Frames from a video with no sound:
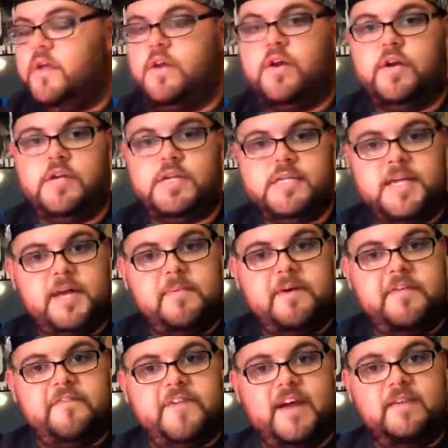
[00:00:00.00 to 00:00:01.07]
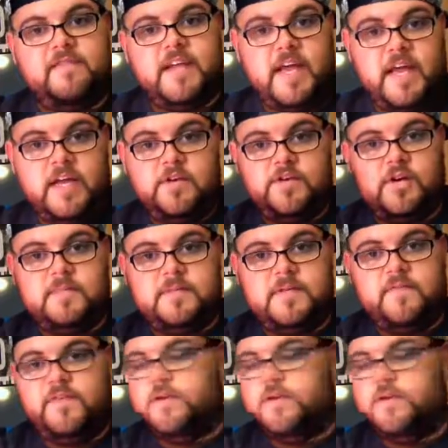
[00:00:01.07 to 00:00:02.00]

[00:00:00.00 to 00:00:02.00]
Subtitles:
You're going to take about 5 to 8 drops of